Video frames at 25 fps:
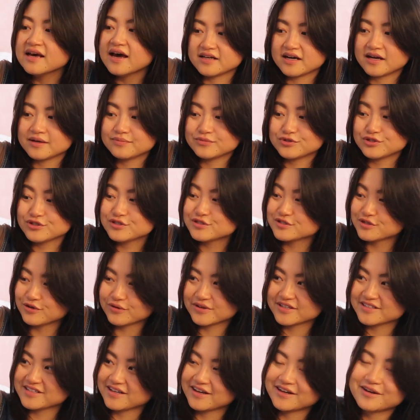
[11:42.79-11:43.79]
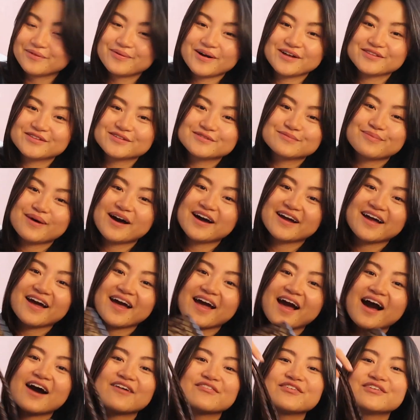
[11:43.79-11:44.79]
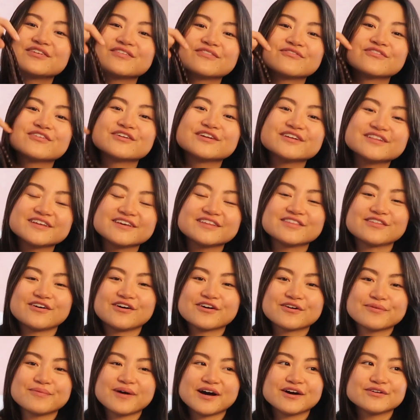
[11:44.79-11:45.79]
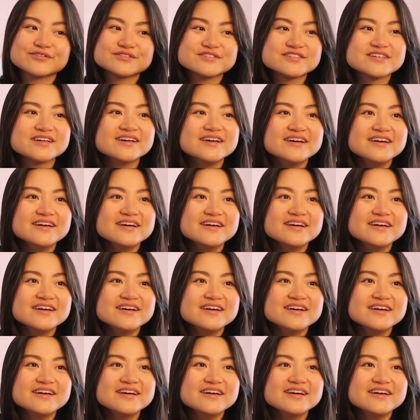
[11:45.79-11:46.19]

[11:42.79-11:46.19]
I'm just so excited about this bag. I haven't really thought about